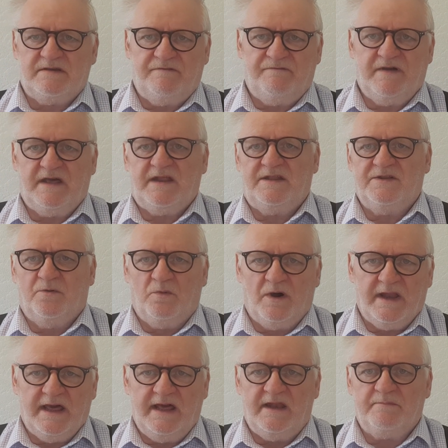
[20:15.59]
fed in the
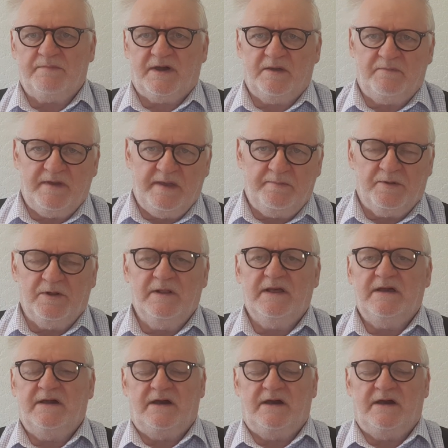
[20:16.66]
one end by people